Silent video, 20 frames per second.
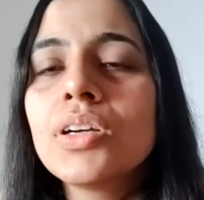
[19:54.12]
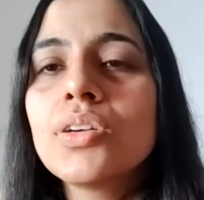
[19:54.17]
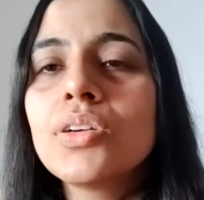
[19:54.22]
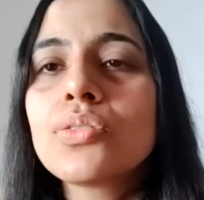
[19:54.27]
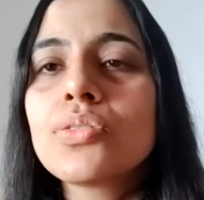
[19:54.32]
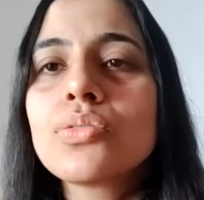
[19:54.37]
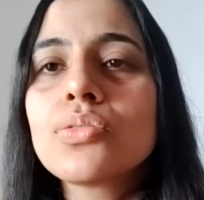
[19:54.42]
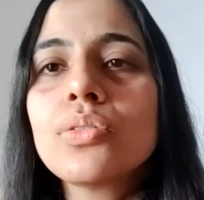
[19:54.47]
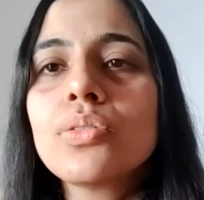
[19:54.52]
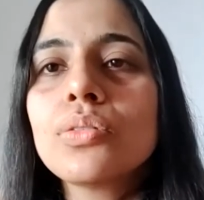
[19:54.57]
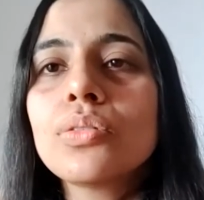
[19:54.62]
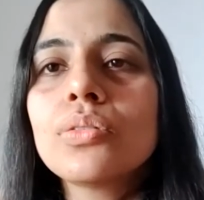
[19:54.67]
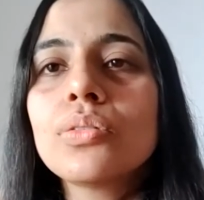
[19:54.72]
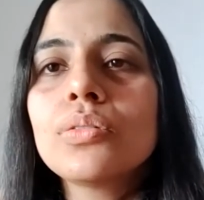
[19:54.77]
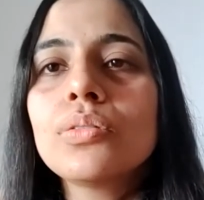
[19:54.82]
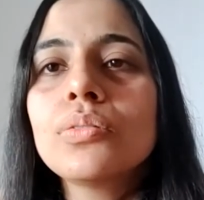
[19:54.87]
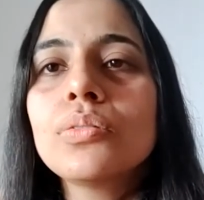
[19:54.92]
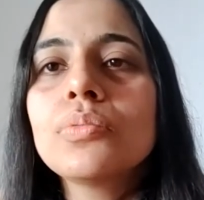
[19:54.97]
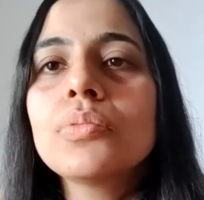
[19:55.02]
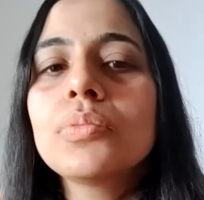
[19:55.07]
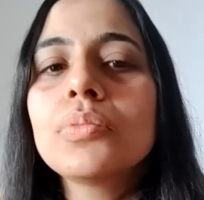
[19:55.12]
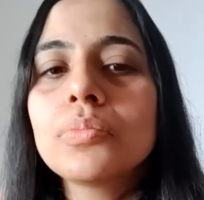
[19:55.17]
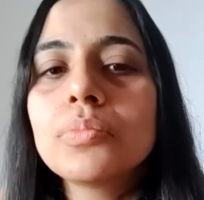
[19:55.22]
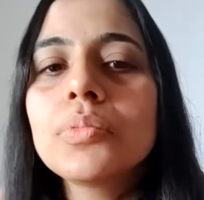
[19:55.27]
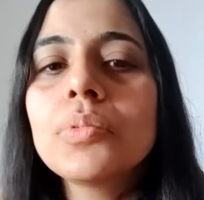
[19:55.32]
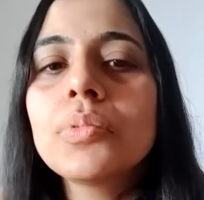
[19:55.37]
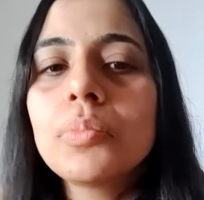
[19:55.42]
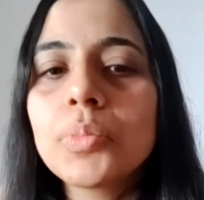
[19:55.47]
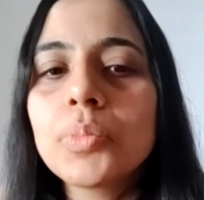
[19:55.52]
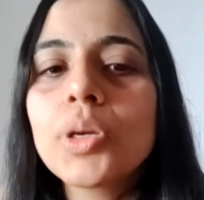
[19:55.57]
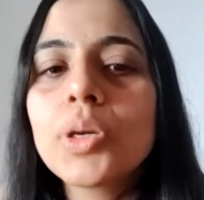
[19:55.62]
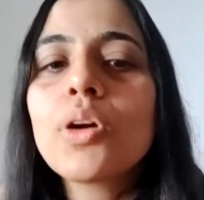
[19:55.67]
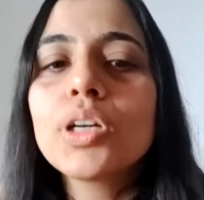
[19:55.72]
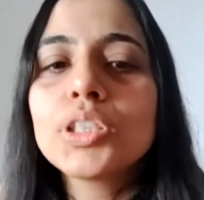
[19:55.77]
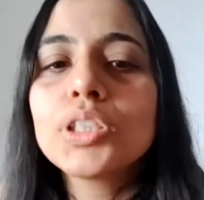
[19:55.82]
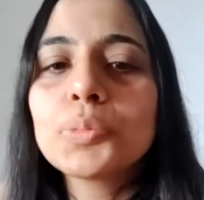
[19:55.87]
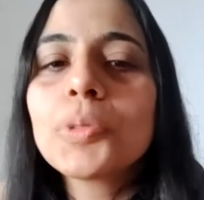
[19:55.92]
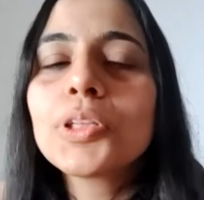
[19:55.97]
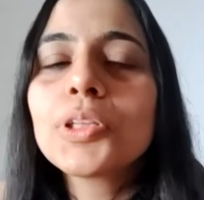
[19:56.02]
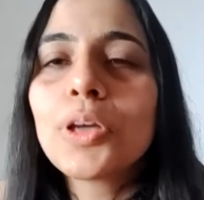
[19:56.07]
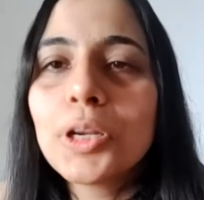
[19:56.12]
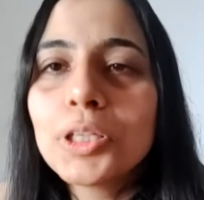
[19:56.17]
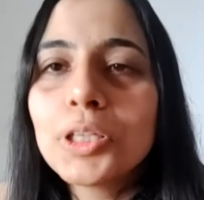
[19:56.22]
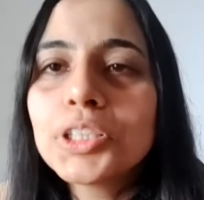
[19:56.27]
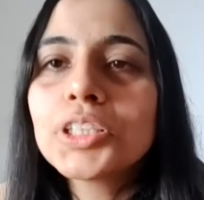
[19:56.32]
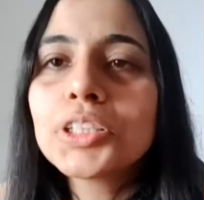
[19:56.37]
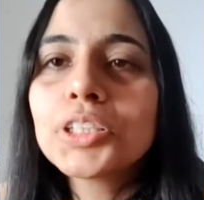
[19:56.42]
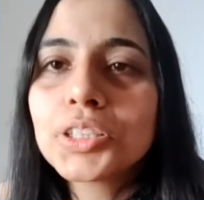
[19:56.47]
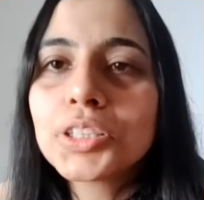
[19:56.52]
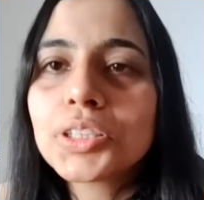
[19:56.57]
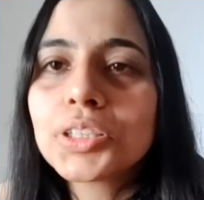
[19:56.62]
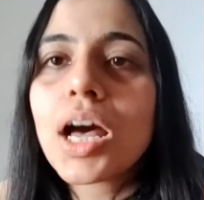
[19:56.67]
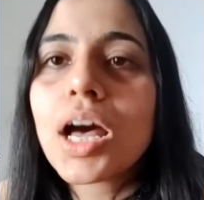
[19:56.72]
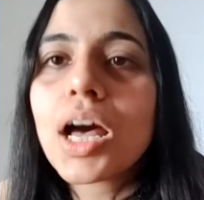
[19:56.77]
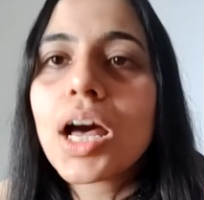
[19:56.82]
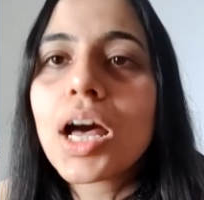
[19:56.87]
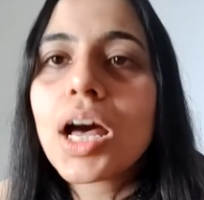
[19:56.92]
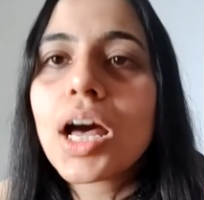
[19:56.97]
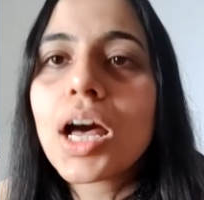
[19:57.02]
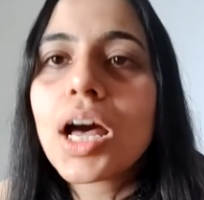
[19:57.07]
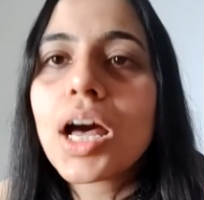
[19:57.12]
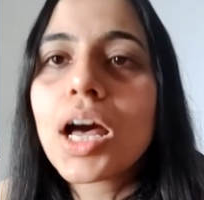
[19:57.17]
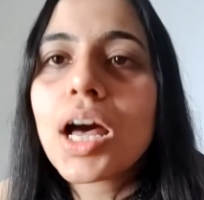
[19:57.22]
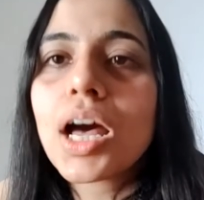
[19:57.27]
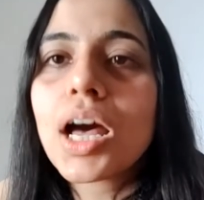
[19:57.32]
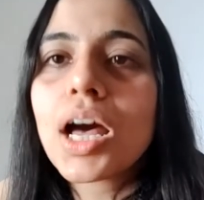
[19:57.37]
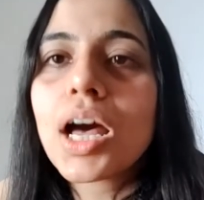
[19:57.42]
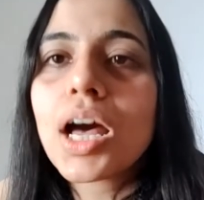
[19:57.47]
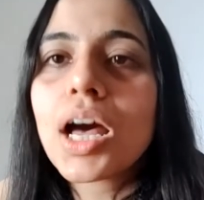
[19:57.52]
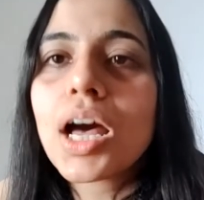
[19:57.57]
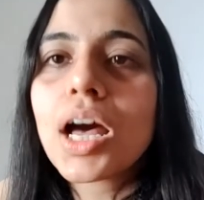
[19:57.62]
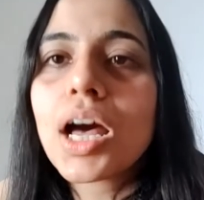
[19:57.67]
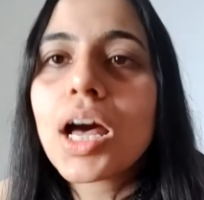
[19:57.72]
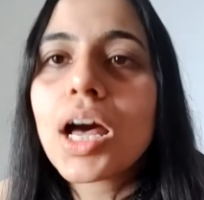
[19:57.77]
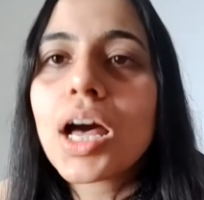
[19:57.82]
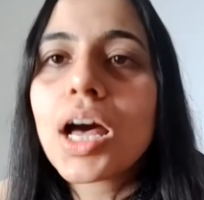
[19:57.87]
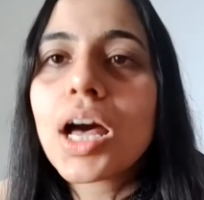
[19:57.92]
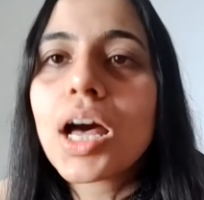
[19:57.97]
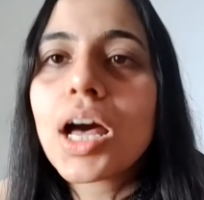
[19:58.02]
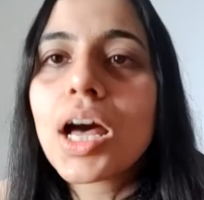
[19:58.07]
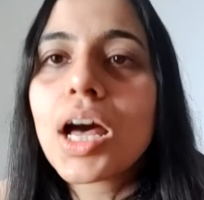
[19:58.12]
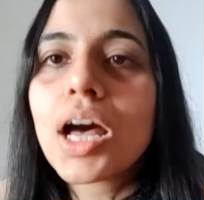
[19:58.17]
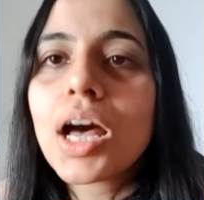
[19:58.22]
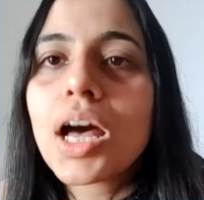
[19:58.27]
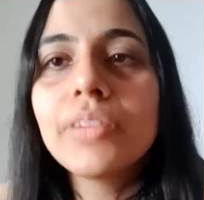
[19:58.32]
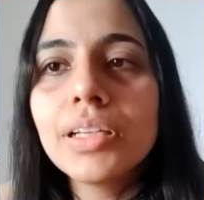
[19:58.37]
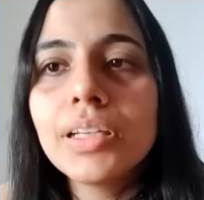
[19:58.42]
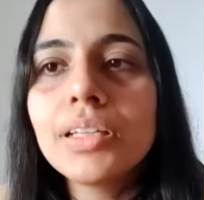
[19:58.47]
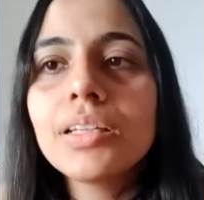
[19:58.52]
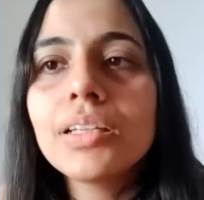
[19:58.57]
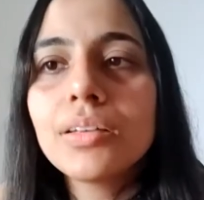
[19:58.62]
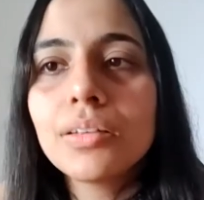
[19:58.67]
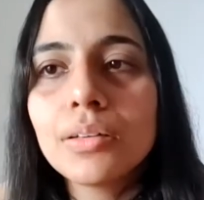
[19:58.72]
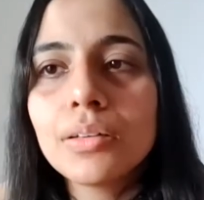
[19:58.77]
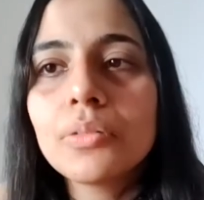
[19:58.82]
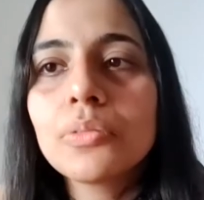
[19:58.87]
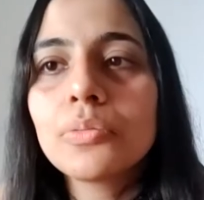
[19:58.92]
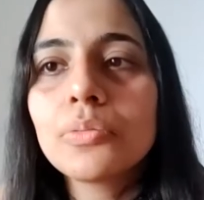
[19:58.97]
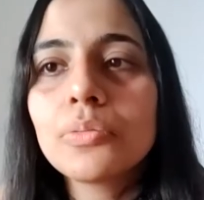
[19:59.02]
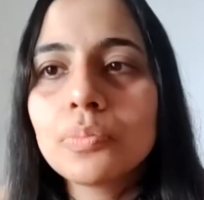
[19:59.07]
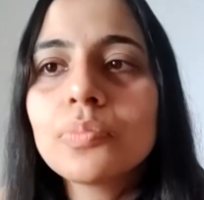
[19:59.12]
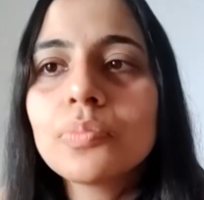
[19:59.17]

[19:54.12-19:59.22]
So because pathologists are always needed, I feel the